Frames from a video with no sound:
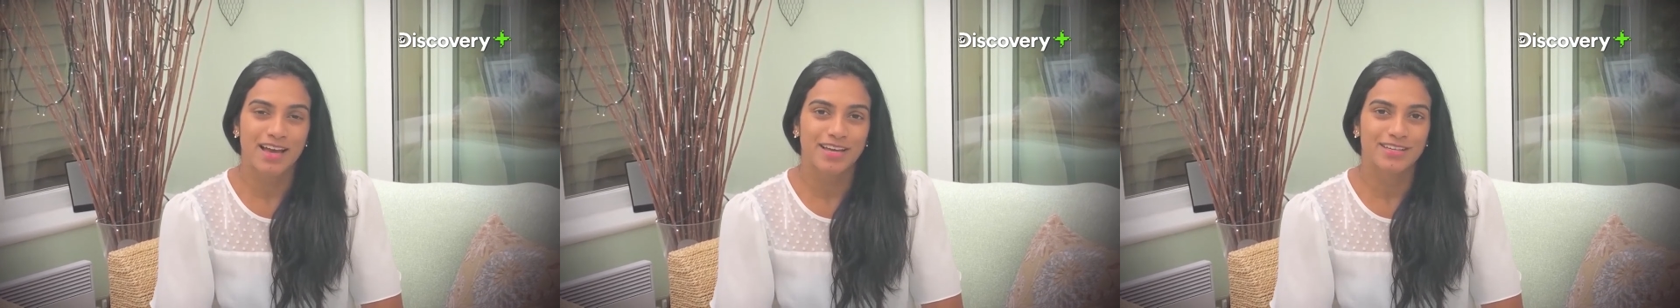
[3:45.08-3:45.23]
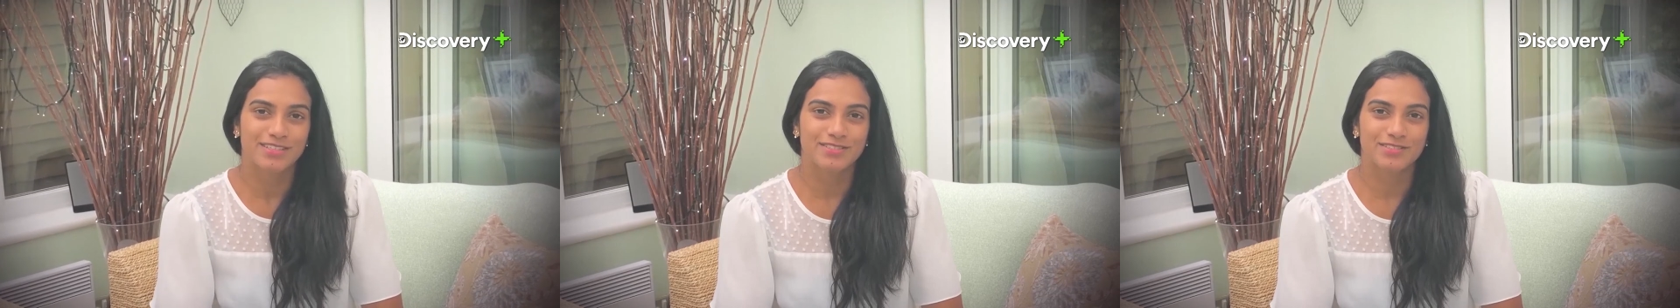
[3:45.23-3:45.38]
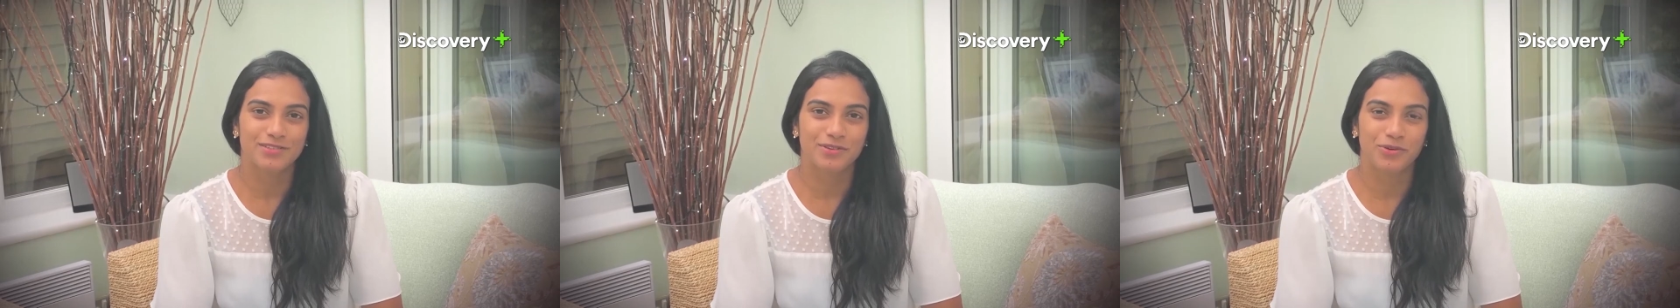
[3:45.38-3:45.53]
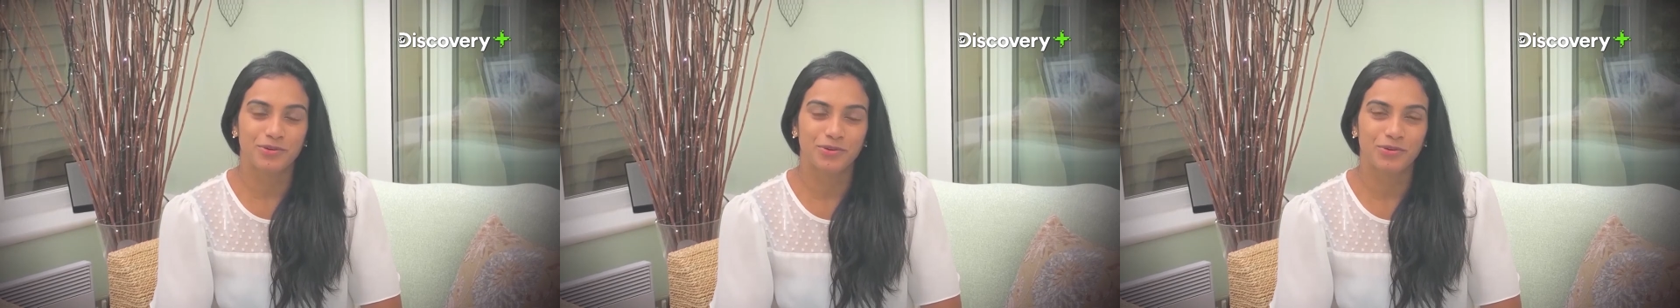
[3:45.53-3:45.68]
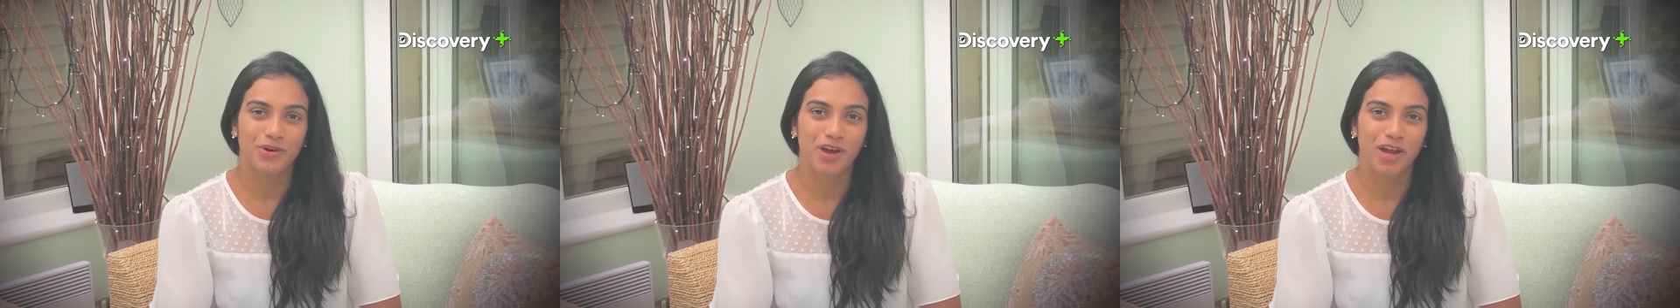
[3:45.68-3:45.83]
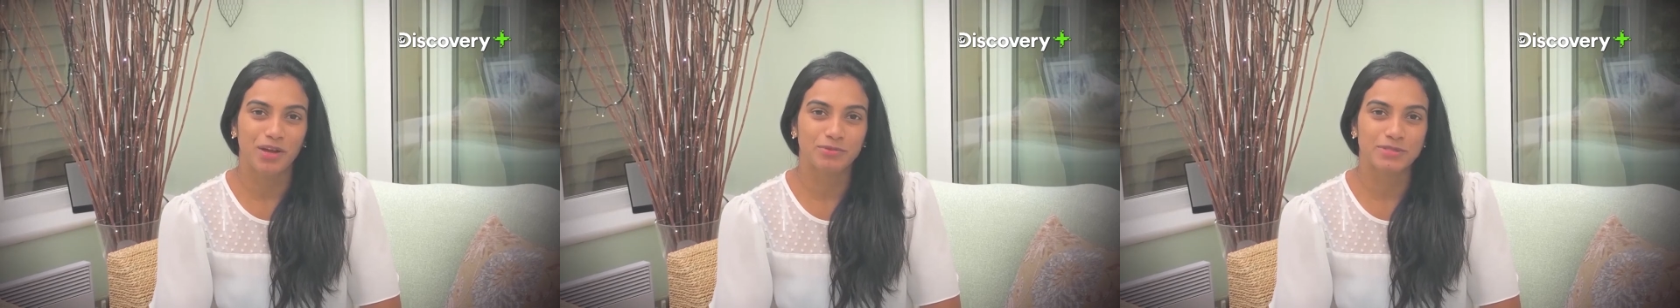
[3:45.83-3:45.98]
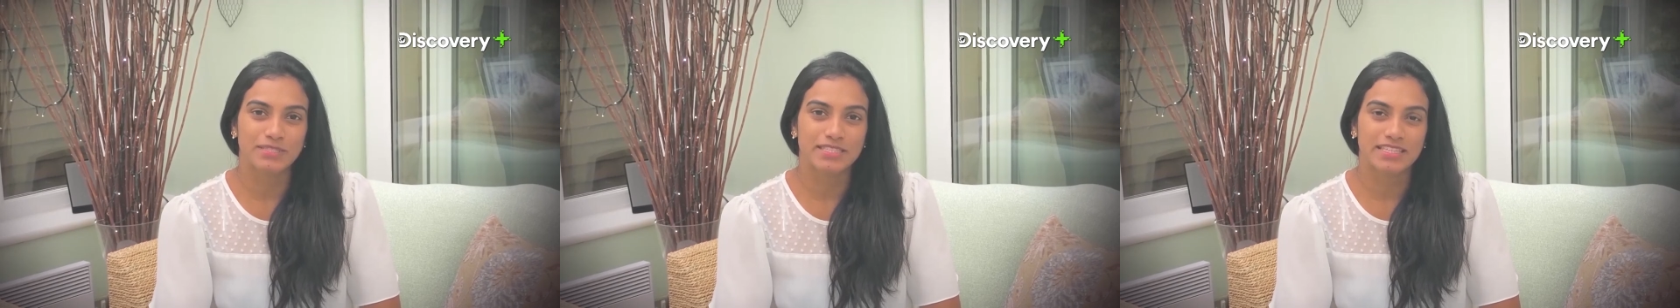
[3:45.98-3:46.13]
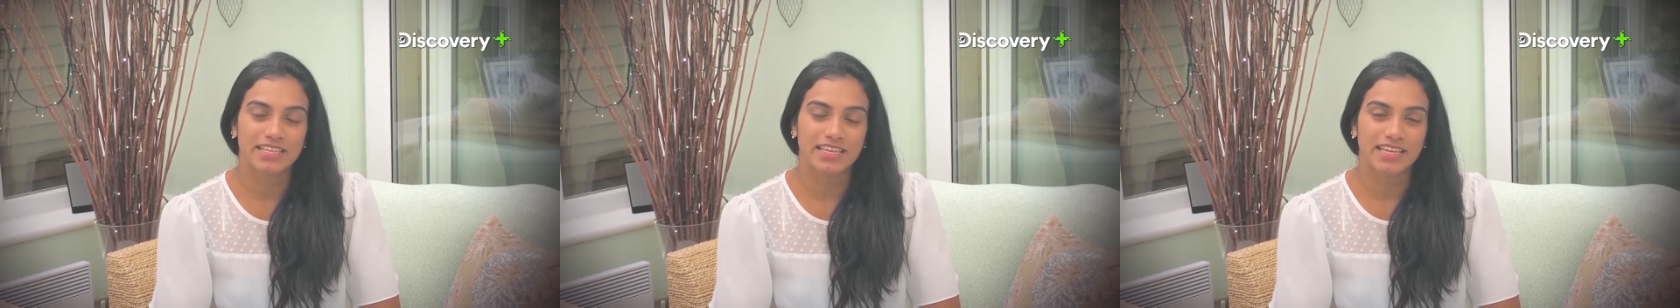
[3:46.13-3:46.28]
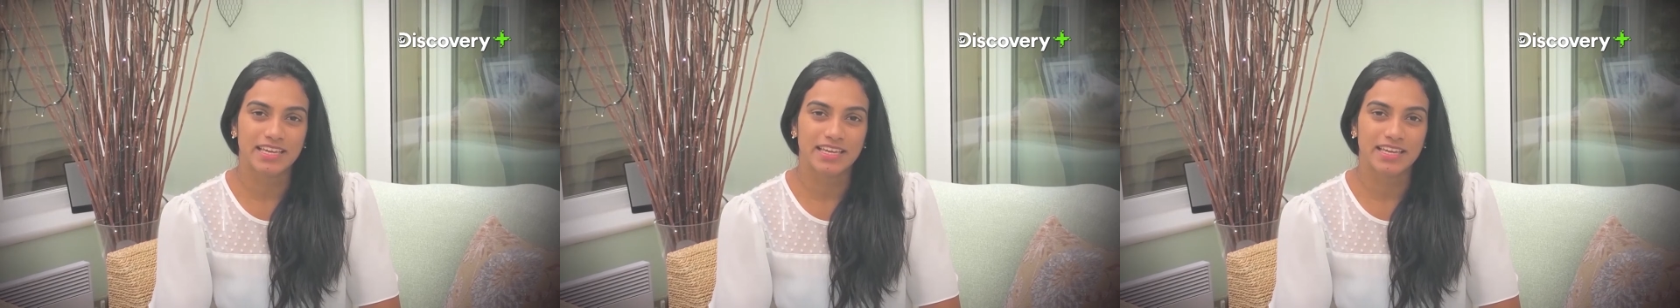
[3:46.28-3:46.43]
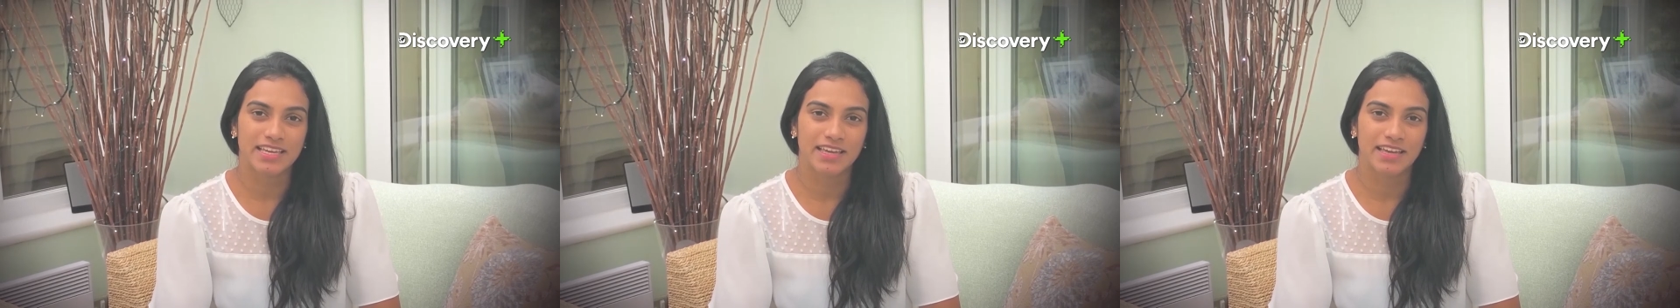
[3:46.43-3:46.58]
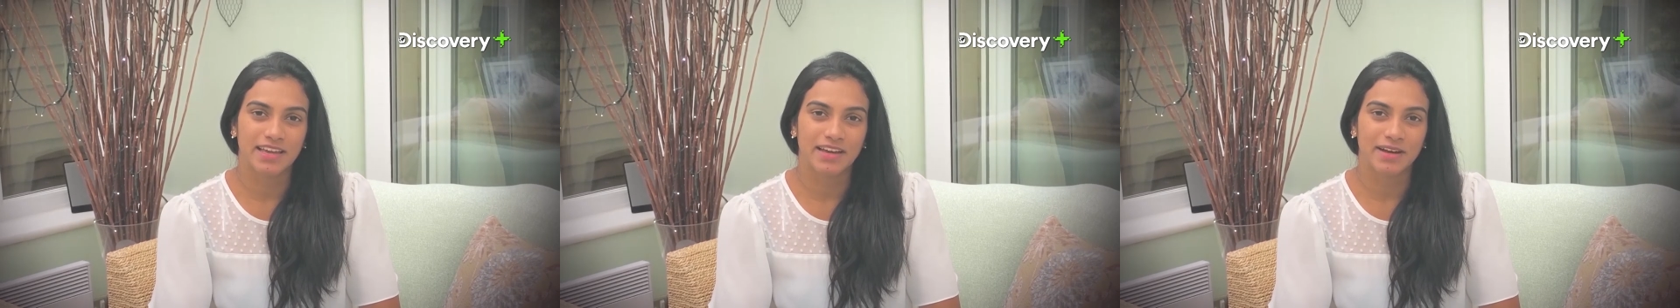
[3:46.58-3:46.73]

So I would say,